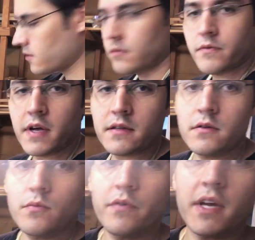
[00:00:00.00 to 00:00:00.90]
we've got,
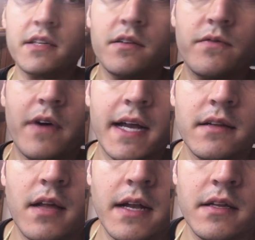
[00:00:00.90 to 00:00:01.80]
we've got the dividing
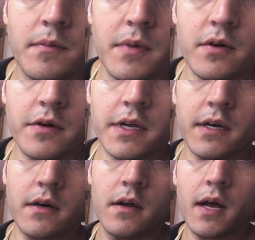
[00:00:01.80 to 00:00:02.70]
line in the middle
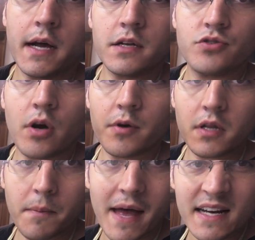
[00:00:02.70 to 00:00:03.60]
here. I'm gonna draw one
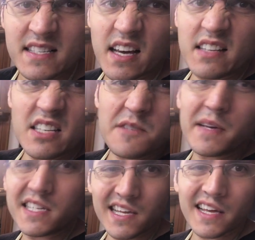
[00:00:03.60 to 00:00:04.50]
on the back side just
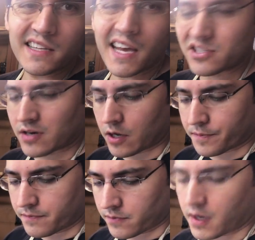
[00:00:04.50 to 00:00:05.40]
because I like the extra
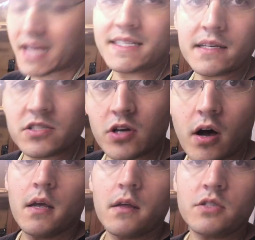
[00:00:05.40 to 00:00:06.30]
help as I
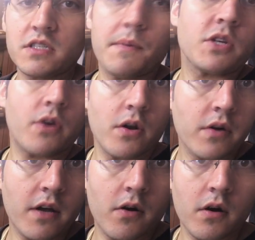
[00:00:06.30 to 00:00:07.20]
saw, just to make sure I
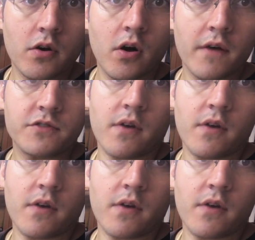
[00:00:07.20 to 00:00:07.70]
don't go, go off